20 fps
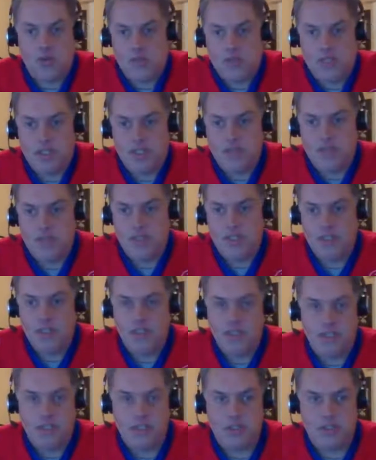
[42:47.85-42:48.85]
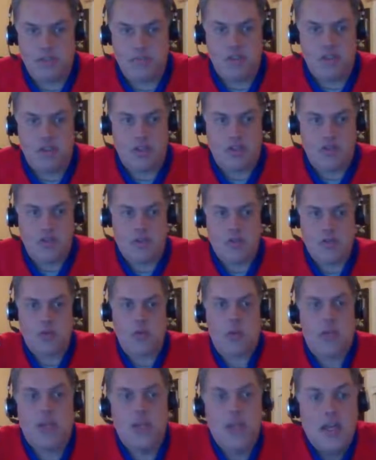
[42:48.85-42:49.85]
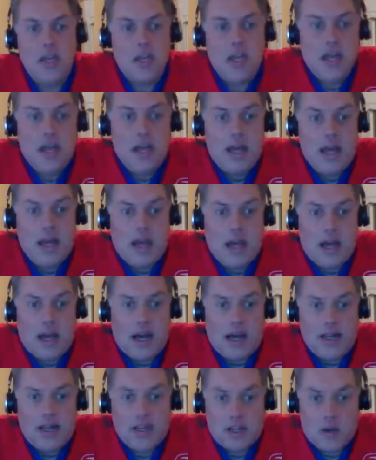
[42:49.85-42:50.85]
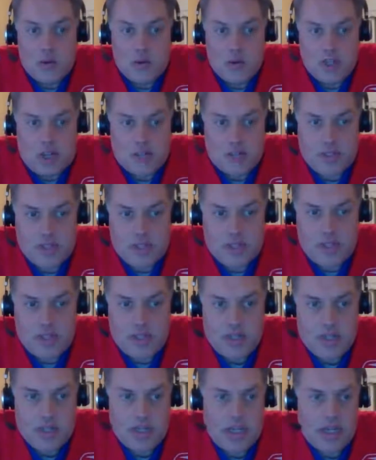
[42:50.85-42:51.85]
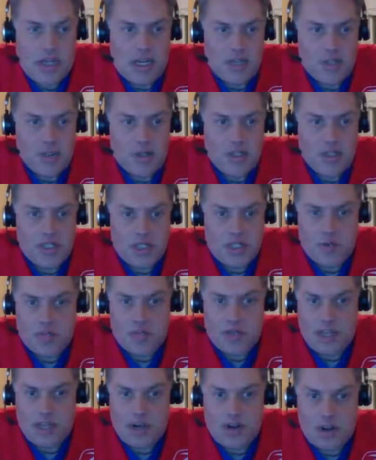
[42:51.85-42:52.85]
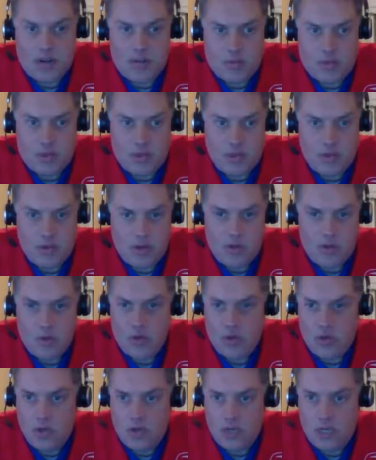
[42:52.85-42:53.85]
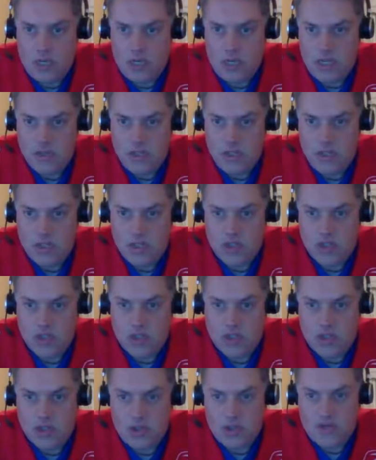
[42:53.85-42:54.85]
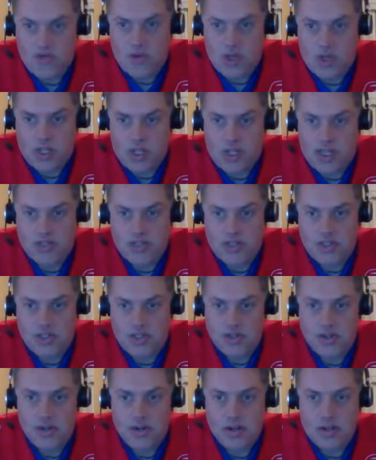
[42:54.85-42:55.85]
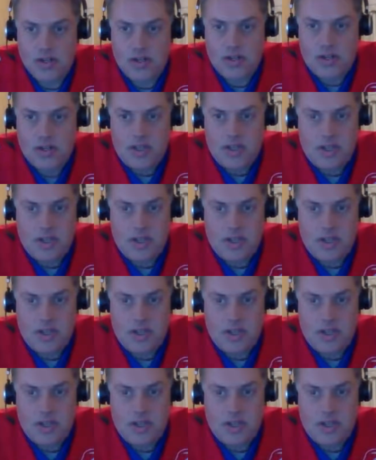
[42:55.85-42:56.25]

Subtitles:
So I mean, he just does everything. So I'm going to go with Thompson. Transition player, I'm with you. Justin Salt should have won it last year,